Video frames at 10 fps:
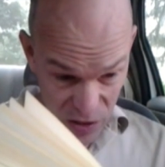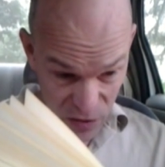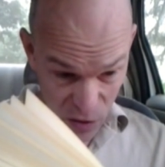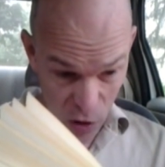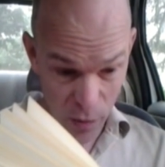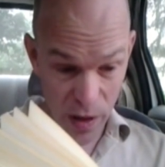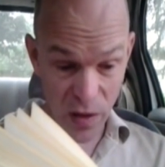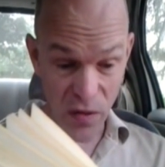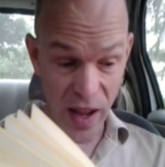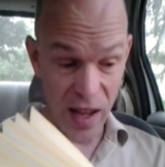This is
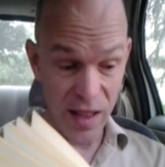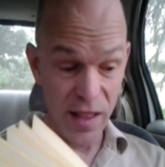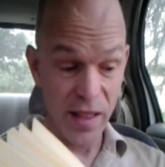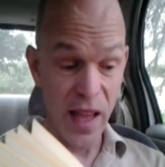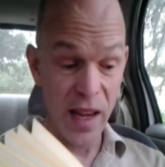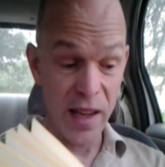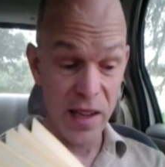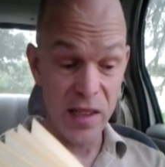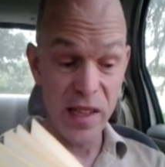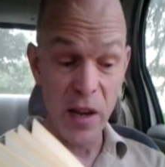confirmed by the fact
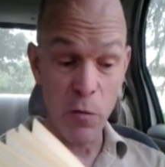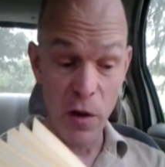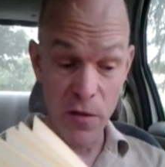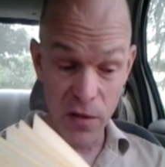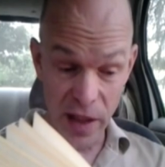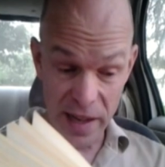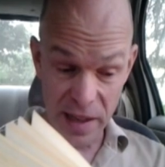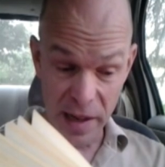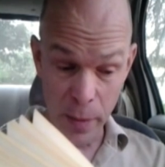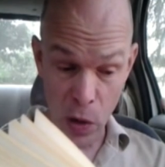that it is in
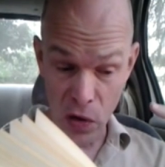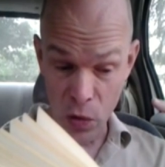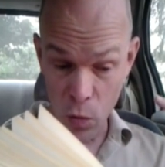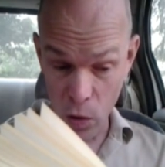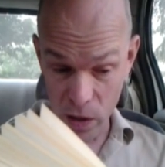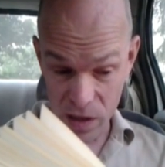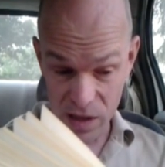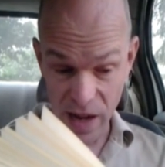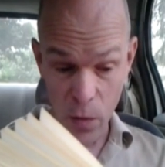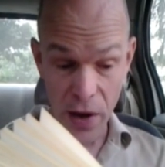reflecting upon the
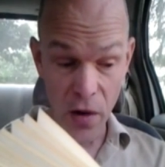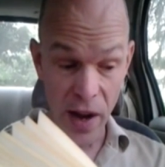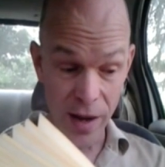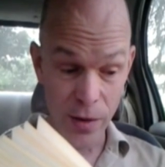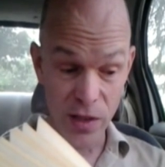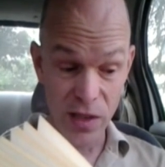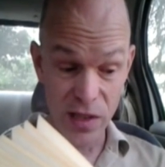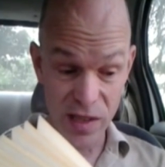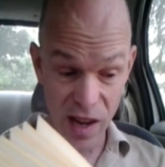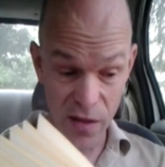works that we are
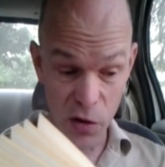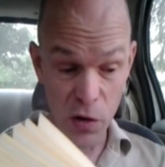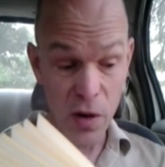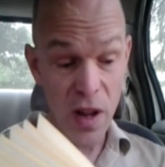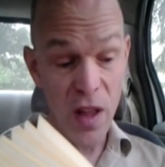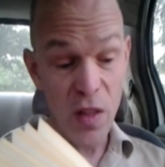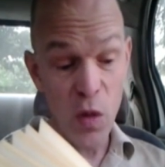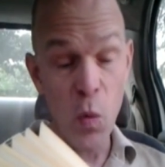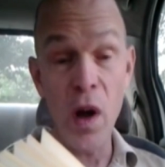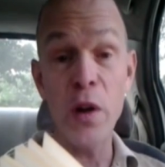able to
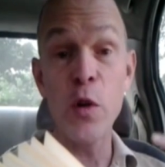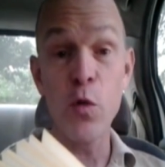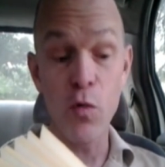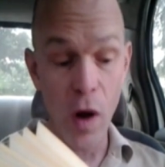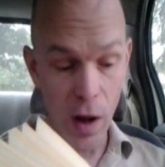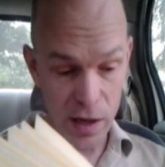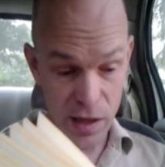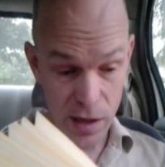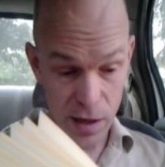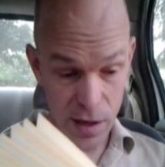discover the one
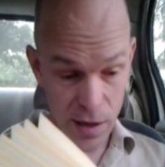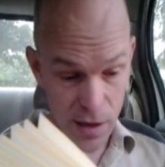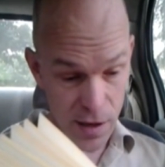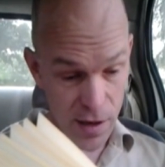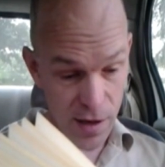who wrought.